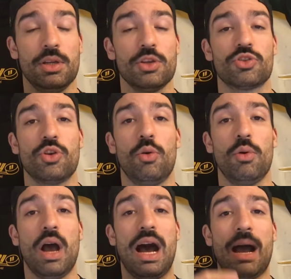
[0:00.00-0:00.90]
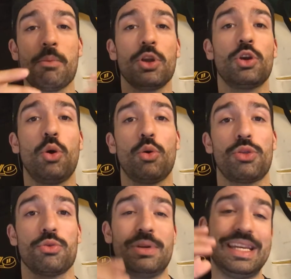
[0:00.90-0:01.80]
So I'm going to go
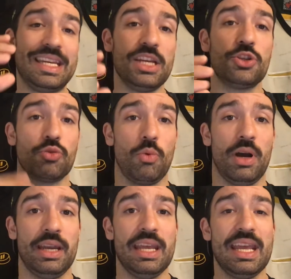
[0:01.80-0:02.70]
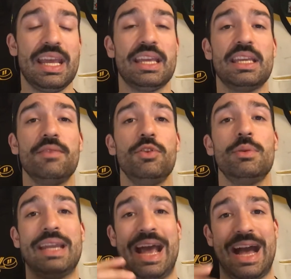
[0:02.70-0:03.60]
through each one and give you
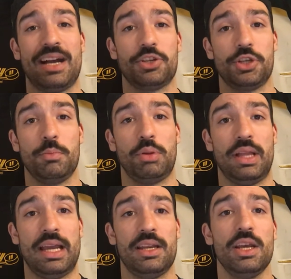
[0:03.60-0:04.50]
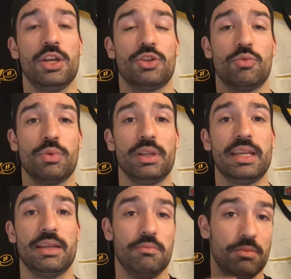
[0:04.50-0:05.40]
an action plan to
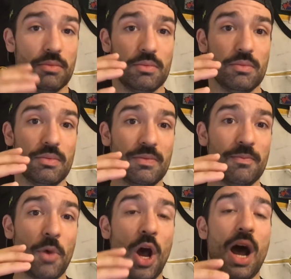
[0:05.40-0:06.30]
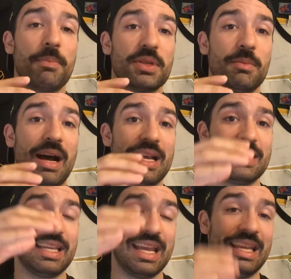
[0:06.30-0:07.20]
really optimize
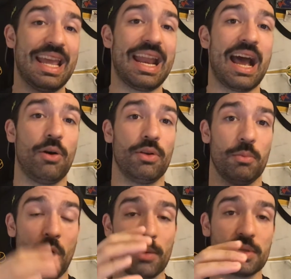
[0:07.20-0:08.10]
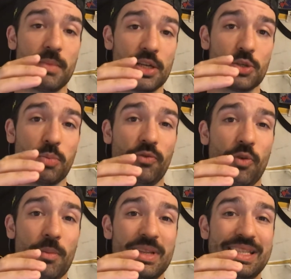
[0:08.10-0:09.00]
your
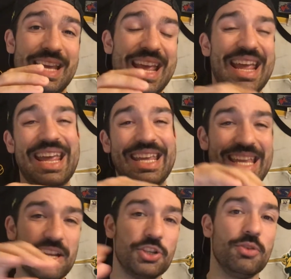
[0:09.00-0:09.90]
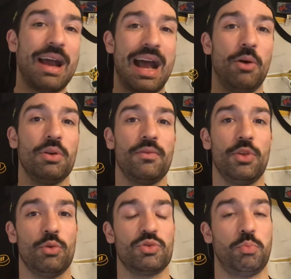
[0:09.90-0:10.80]
performance and get you out of
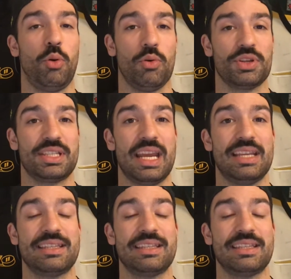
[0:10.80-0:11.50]
those poor states